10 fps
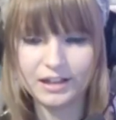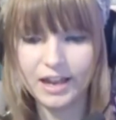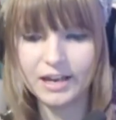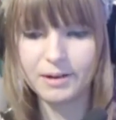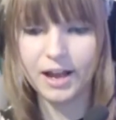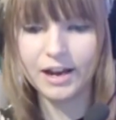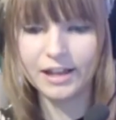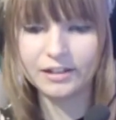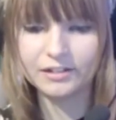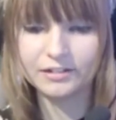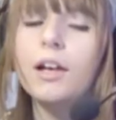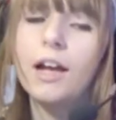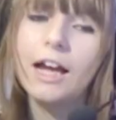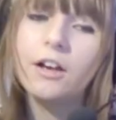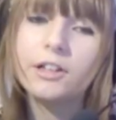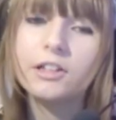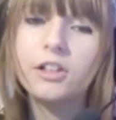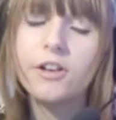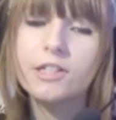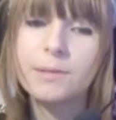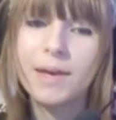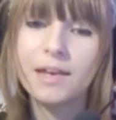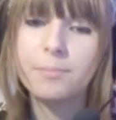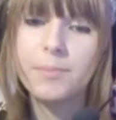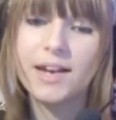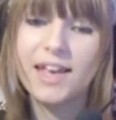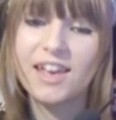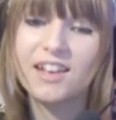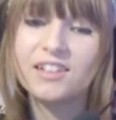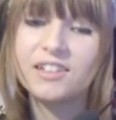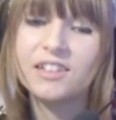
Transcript: Hi, darling. How can Lucy make money?